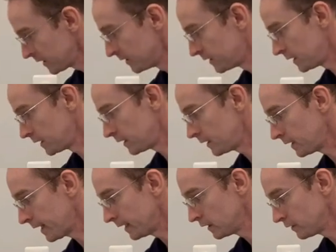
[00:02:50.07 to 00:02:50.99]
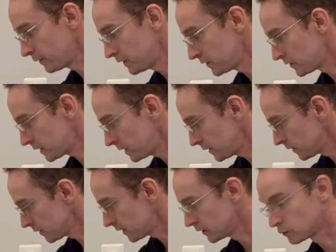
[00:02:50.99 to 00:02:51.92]
the elephant's
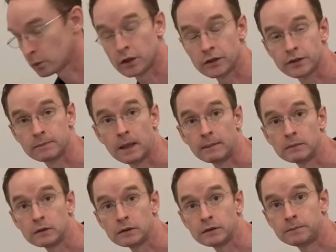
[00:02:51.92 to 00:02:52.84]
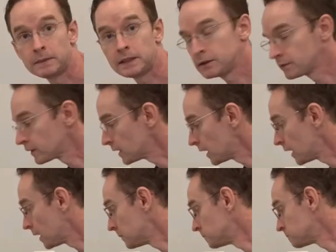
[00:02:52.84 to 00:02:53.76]
ear as well as the bumblebee's
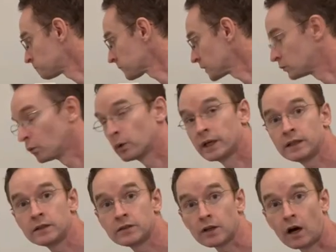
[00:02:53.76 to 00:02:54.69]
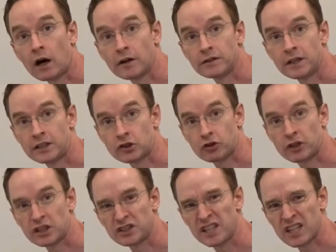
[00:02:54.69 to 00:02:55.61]
um, the wings are nice
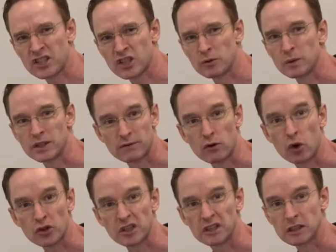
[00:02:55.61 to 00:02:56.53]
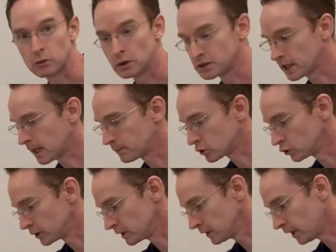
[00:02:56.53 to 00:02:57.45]
crinkle texture, which of course our little ones
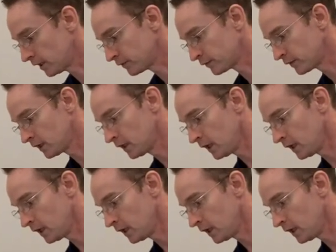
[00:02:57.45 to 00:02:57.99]
absolutely love.